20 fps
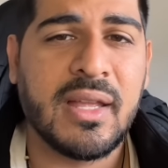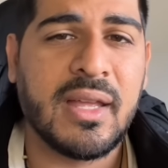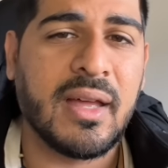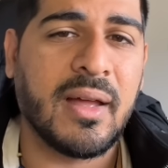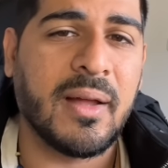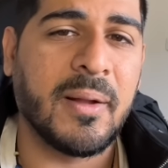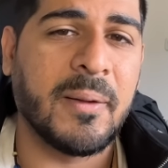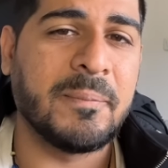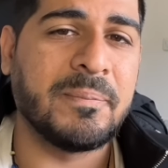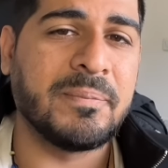
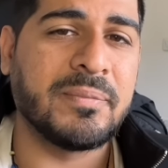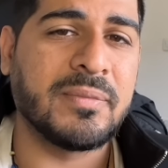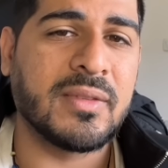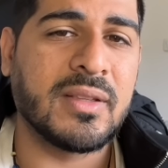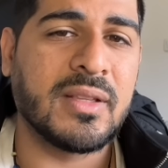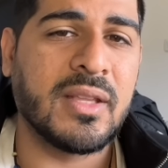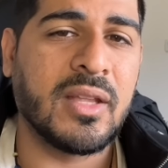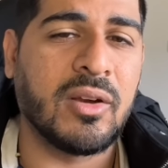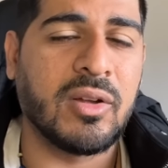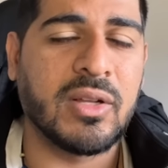um,
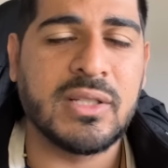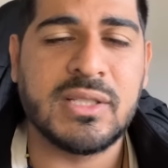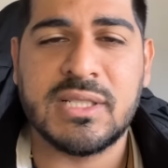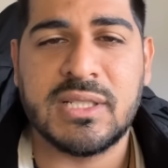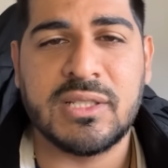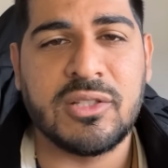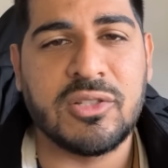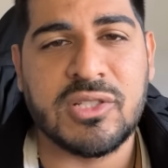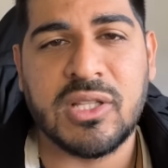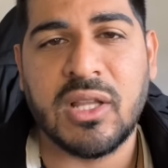you know, it's
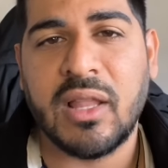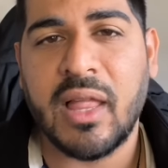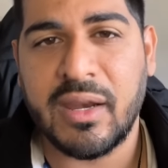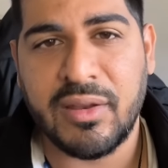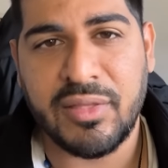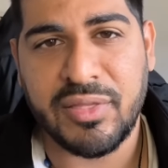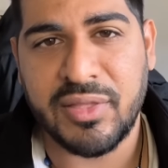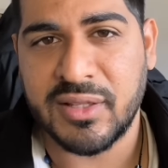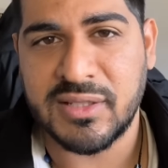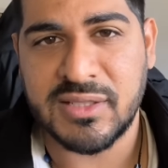there's a lot
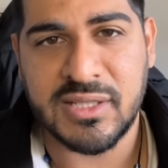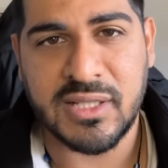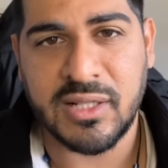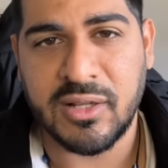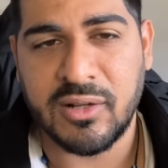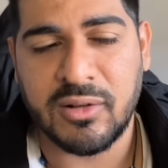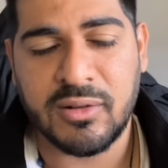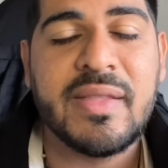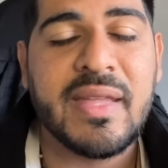of things in there.